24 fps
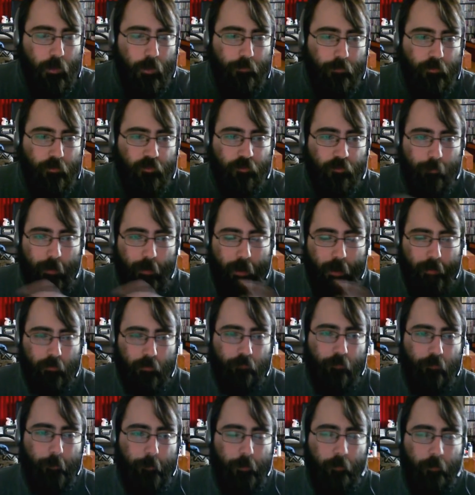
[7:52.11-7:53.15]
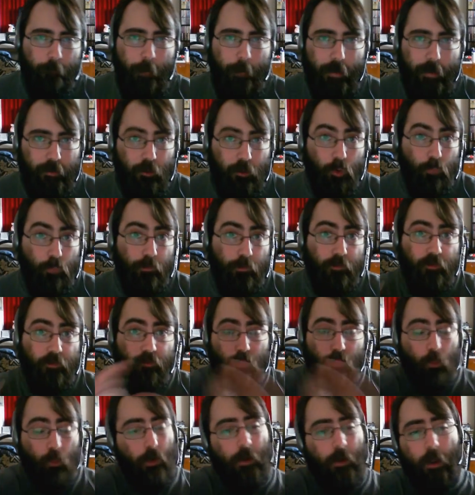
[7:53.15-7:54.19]
This is my active menu. This is
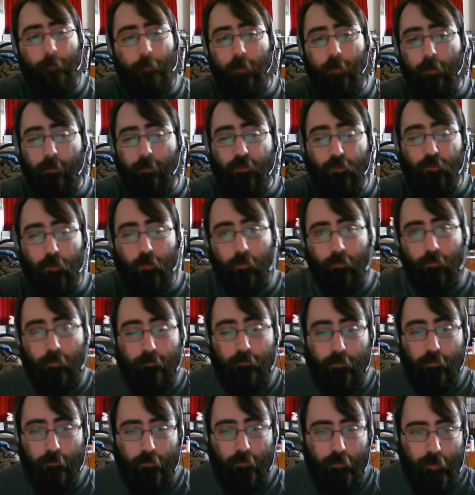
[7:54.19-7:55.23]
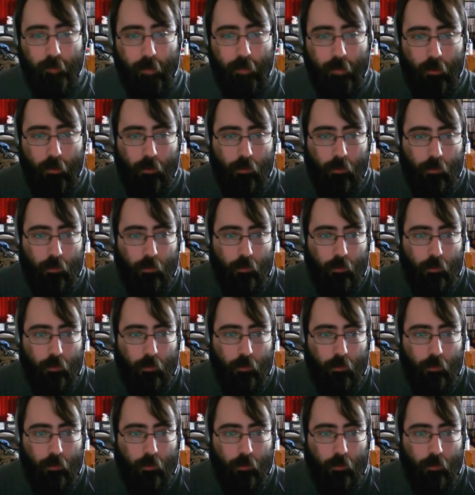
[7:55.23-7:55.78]
what I'm going to be serving for the day,